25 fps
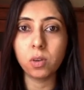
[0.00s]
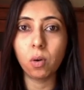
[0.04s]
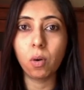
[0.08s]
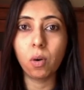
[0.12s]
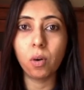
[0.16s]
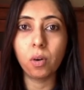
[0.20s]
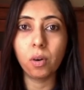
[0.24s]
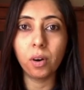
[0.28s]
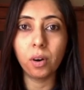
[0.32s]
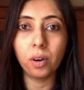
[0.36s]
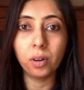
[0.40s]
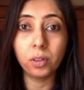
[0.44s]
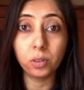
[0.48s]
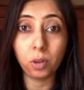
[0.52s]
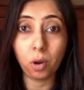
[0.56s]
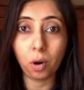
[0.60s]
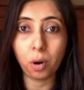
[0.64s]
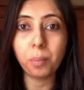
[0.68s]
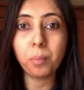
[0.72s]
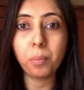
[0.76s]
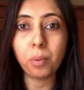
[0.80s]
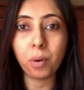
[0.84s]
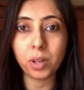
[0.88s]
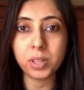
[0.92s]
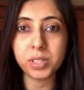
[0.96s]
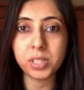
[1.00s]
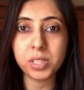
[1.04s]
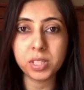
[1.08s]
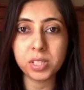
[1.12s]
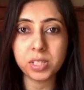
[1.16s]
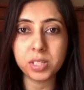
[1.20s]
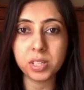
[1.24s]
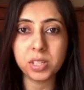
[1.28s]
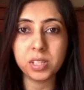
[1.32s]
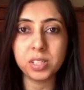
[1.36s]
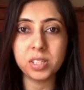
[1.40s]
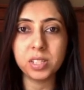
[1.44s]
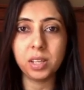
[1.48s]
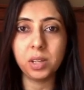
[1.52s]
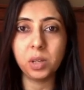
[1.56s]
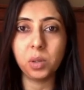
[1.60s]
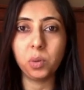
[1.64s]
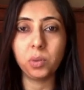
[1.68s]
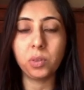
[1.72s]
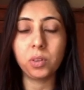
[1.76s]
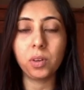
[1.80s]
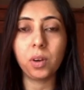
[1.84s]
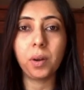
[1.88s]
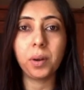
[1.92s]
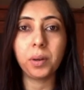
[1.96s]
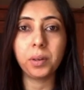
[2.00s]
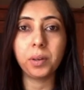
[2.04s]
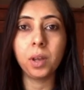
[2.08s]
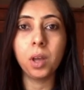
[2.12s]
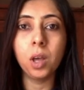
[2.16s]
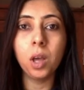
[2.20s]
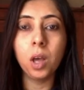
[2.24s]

or thought processes, and you thought,